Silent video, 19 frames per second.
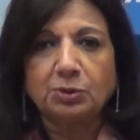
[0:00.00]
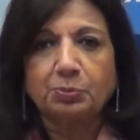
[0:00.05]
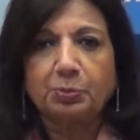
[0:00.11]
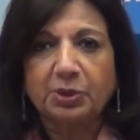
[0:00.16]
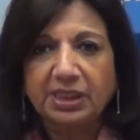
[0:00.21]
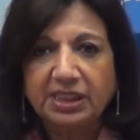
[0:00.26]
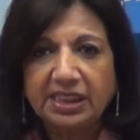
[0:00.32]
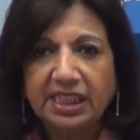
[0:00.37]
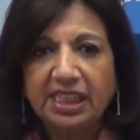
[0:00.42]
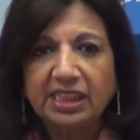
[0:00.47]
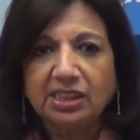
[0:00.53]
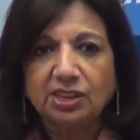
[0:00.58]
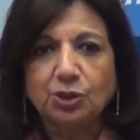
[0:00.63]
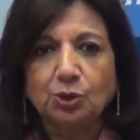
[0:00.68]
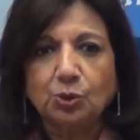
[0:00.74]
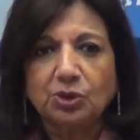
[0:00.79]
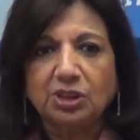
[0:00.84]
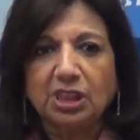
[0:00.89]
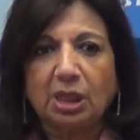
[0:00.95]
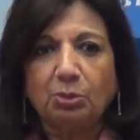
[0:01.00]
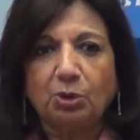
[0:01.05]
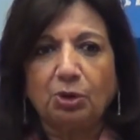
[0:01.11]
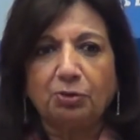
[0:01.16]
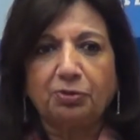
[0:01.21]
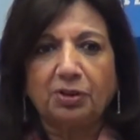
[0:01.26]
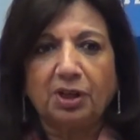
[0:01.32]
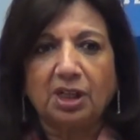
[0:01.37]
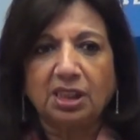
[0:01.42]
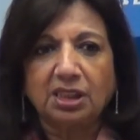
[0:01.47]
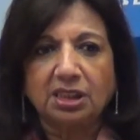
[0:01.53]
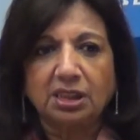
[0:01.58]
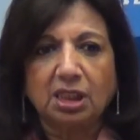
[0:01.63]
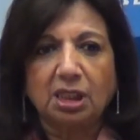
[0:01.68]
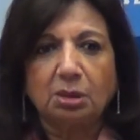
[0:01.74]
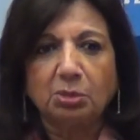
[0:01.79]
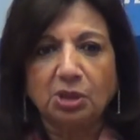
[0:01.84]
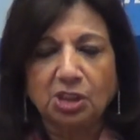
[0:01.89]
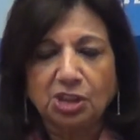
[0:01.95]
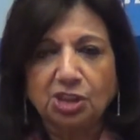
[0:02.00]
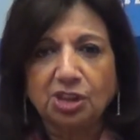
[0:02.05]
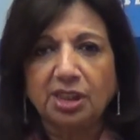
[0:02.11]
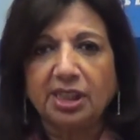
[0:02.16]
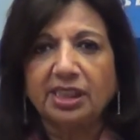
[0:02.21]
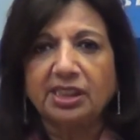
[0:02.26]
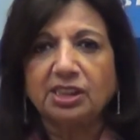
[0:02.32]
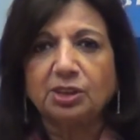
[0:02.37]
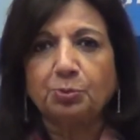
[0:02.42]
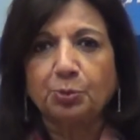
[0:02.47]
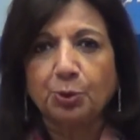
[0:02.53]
pertains to some of our commercialized